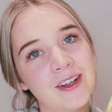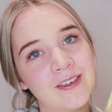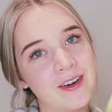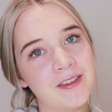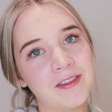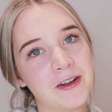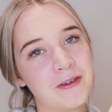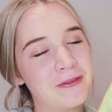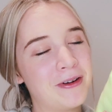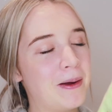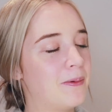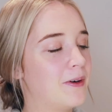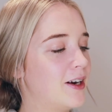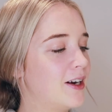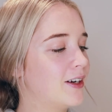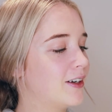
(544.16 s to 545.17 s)
never have enough
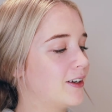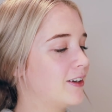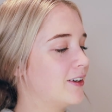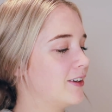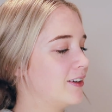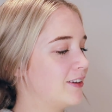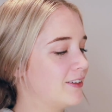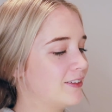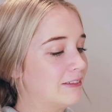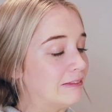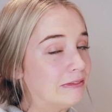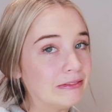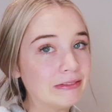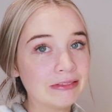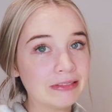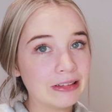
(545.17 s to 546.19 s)
fabric.
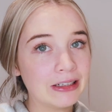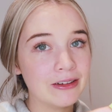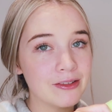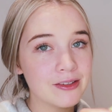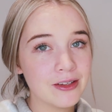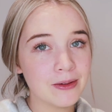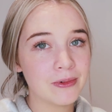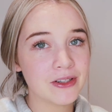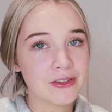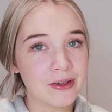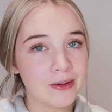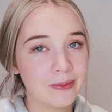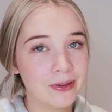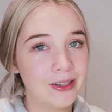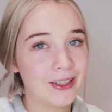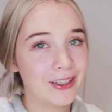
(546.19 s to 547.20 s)
I have so much
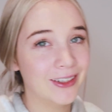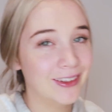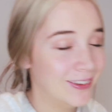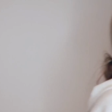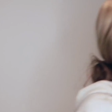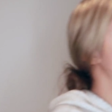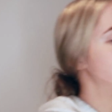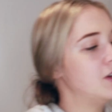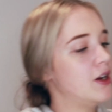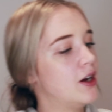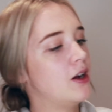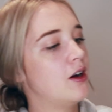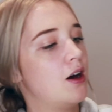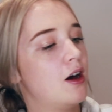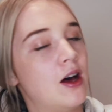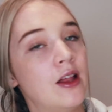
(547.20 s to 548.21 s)
fabric. Also
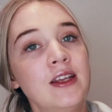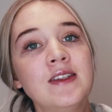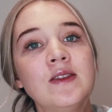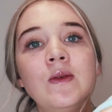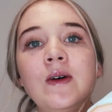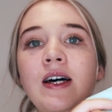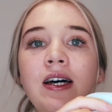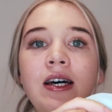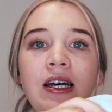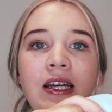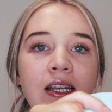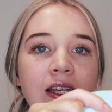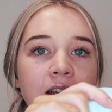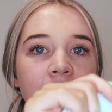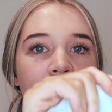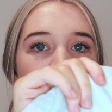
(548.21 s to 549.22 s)
got this
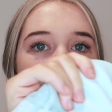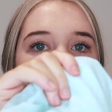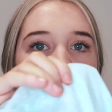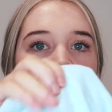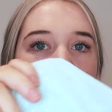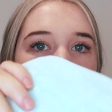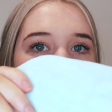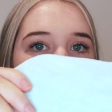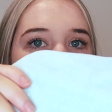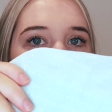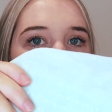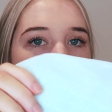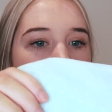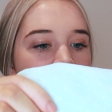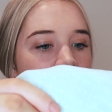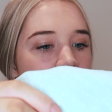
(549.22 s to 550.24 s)
one.
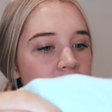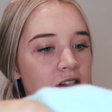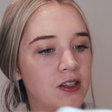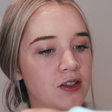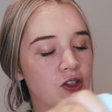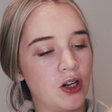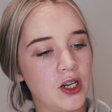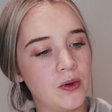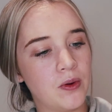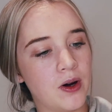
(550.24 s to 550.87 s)
So that's the dotty